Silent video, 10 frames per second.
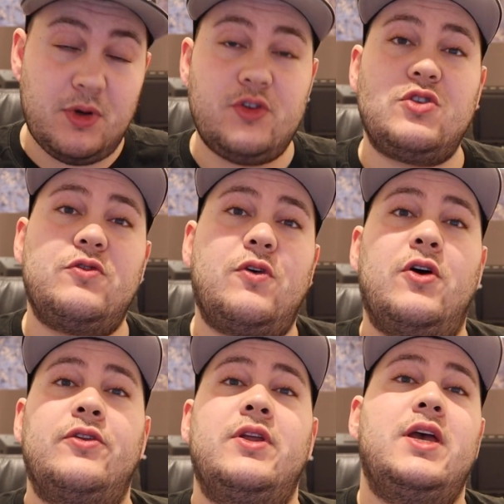Bluetooth
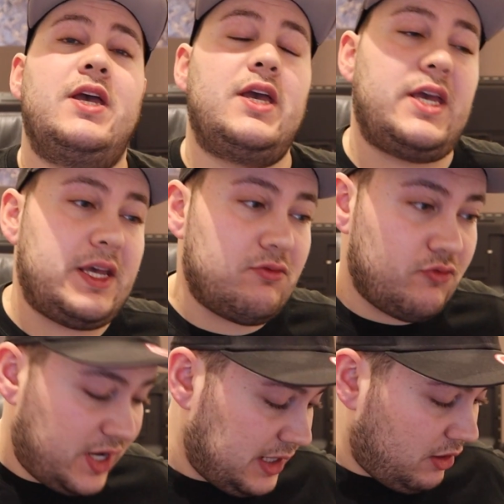on, it
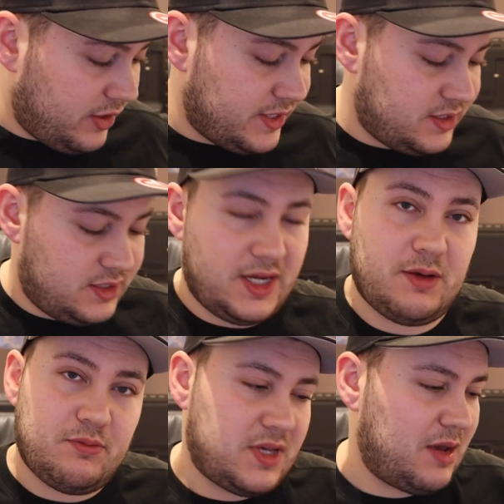realised,
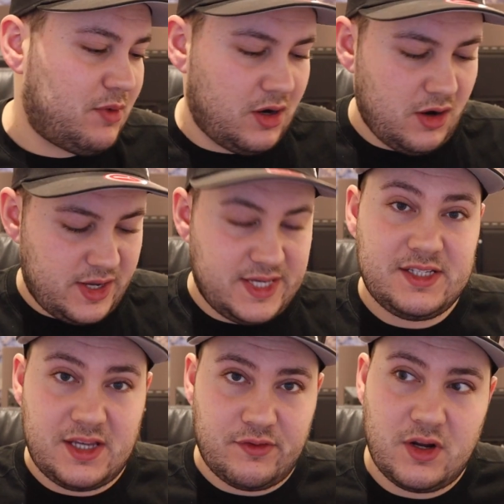yep, Yamaha
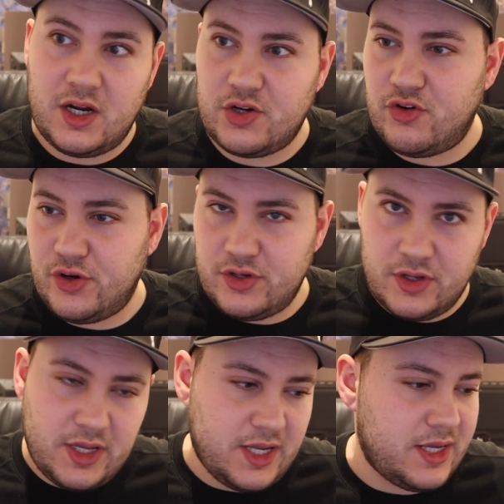E700
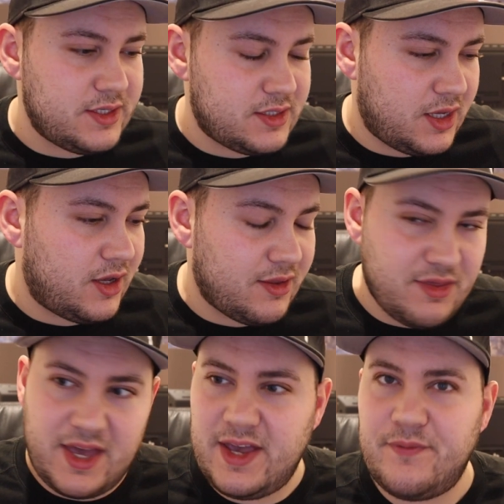is
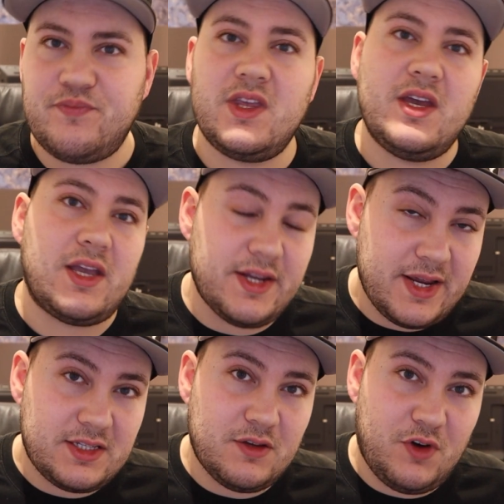there.
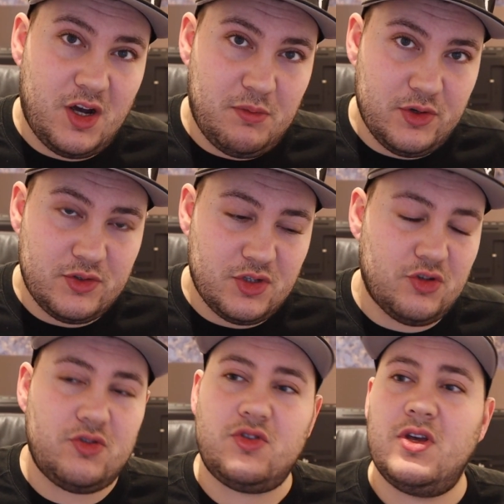Connect it via
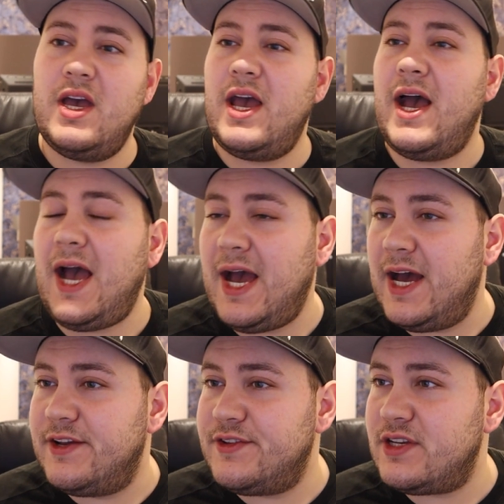Bluetooth,
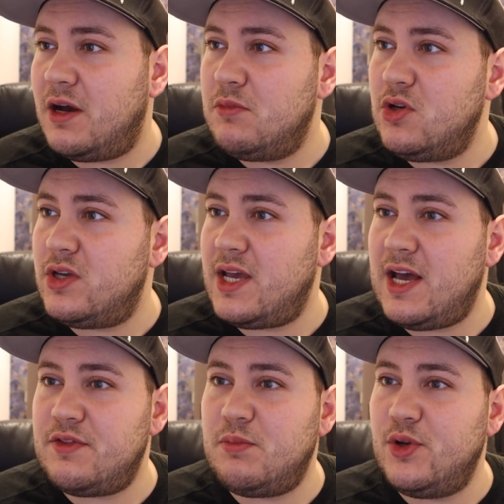and I'm looking
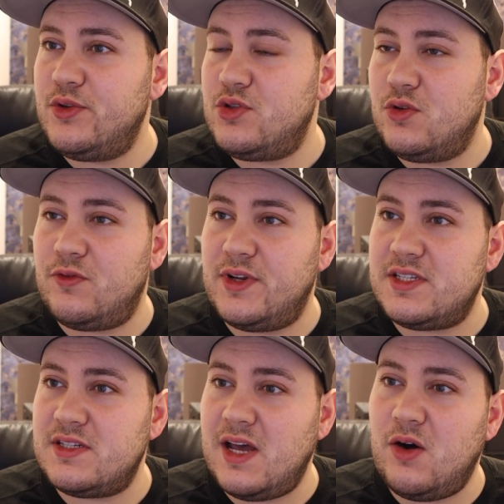at the Bluetooth
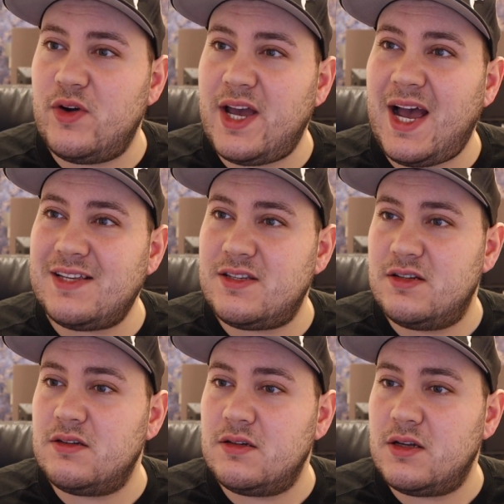list now. It
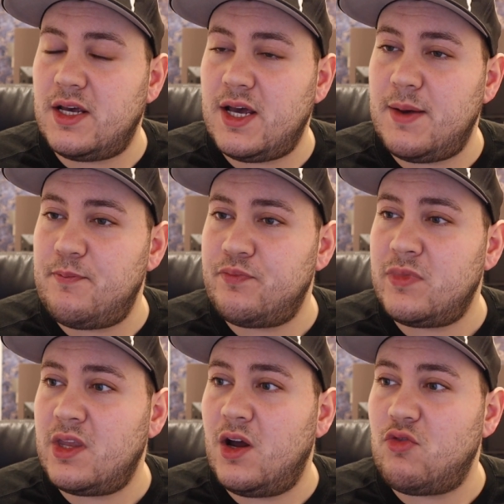hasn't
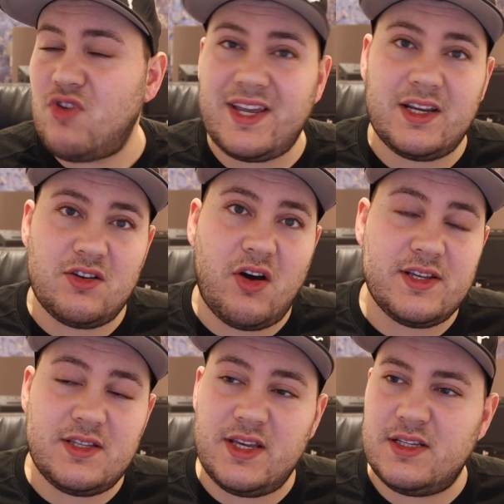
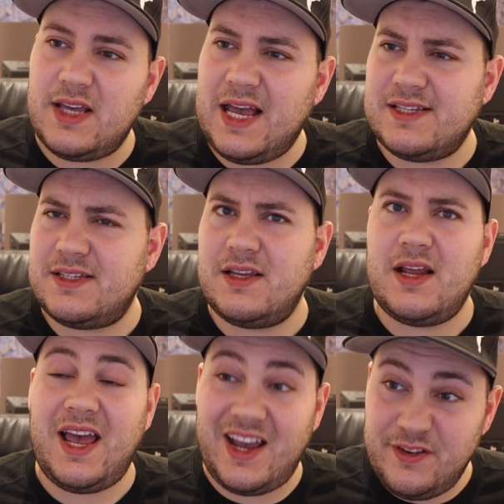recognised these as
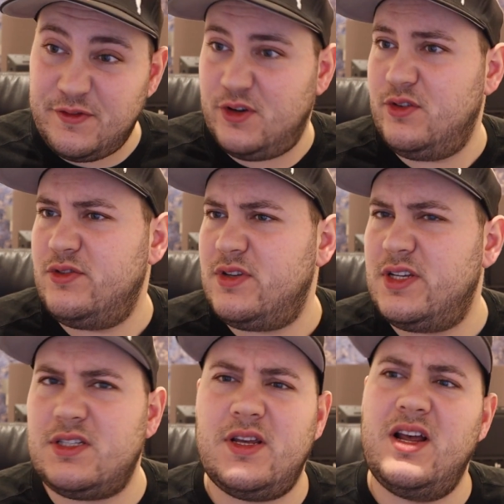headphones.
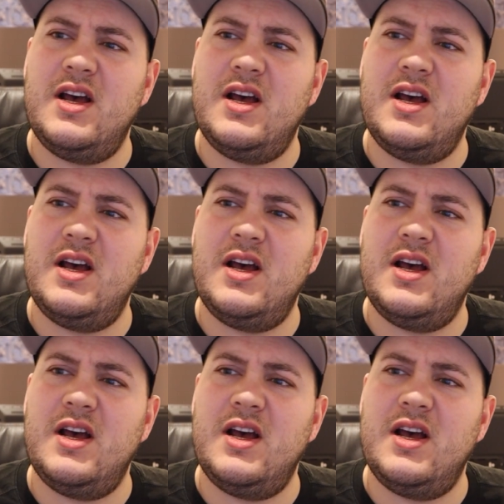It